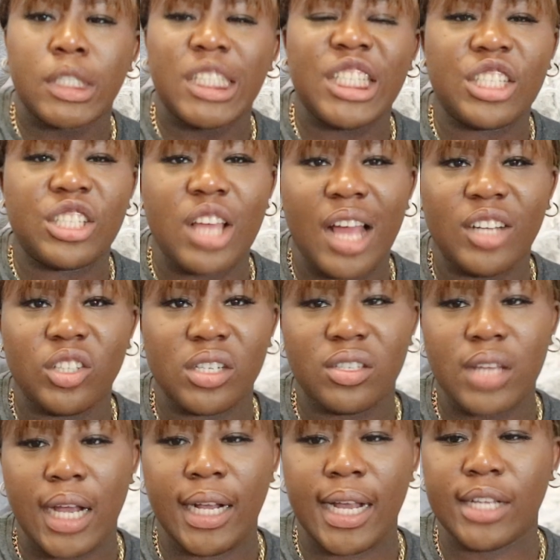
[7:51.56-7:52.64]
detergent.
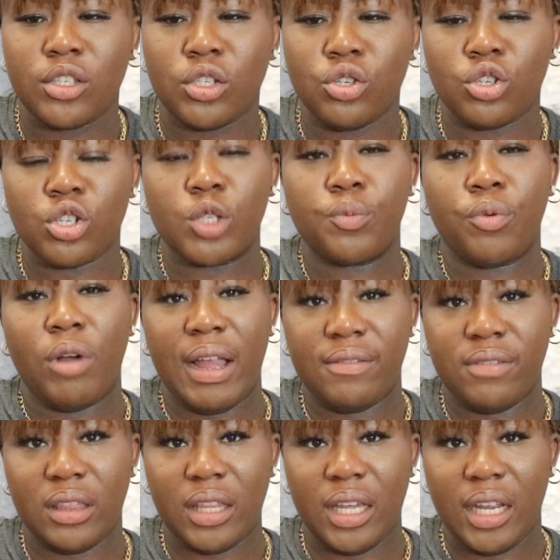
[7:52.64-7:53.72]
So I guess you just pour
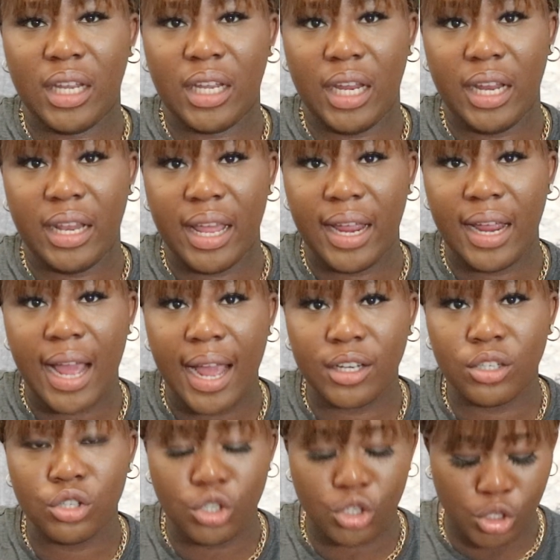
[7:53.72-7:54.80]
everything in it
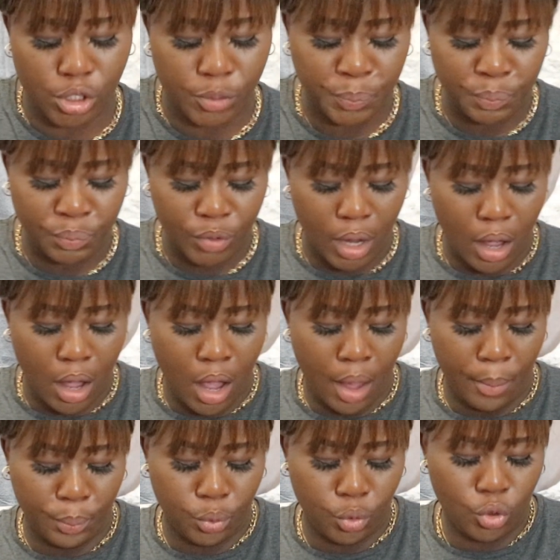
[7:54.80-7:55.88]
and you just
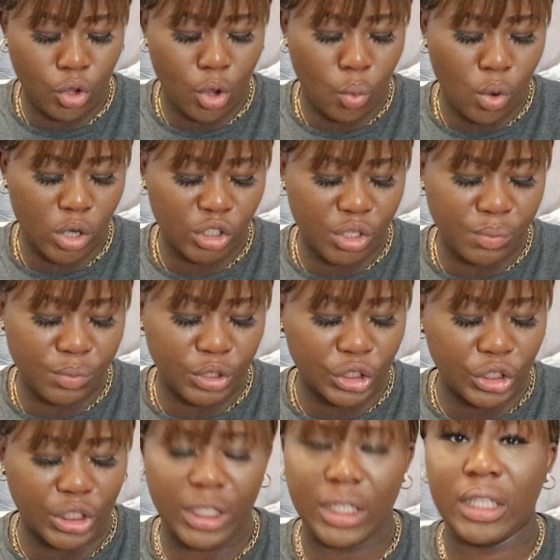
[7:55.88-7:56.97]
um, put your washing
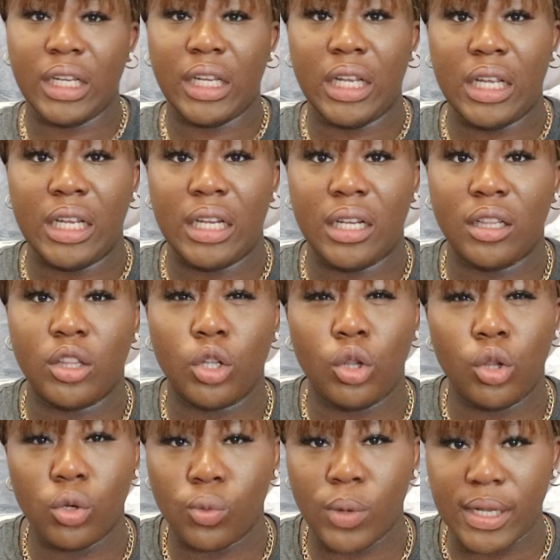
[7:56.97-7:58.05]
machine in the
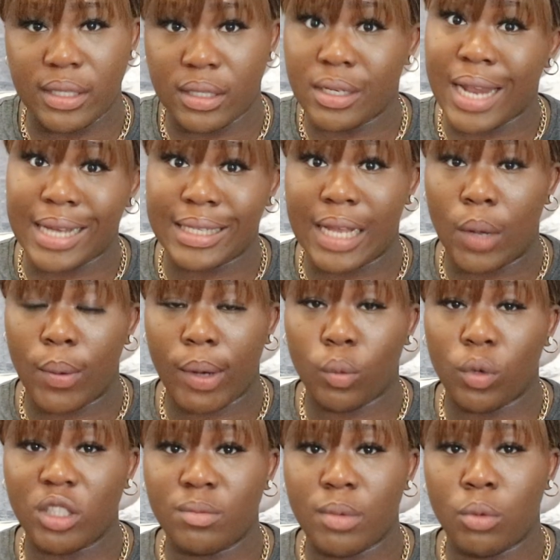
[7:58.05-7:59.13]
lowest that's how i
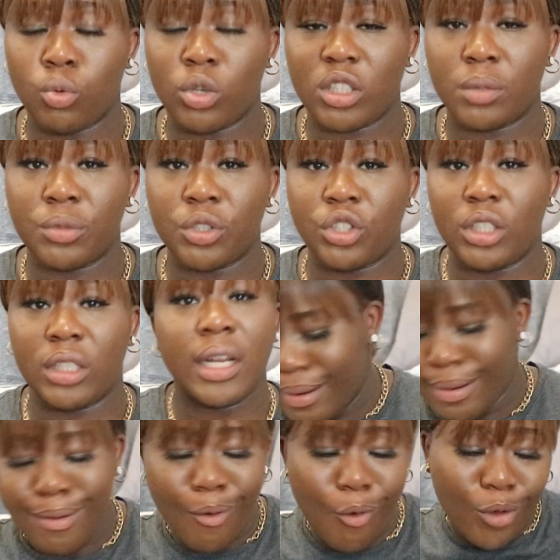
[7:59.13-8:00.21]
wash my washing machine
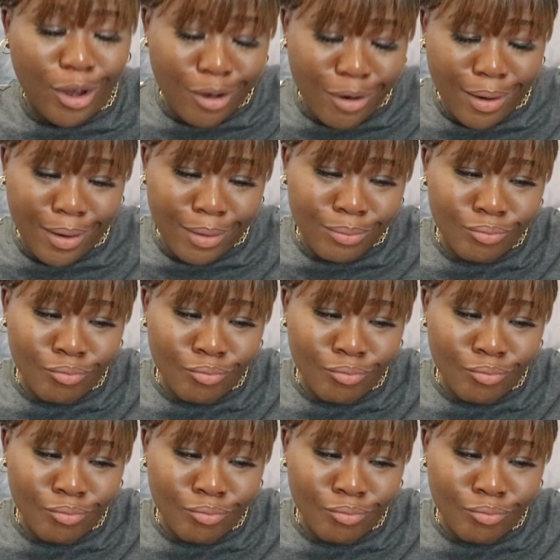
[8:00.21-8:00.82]
okay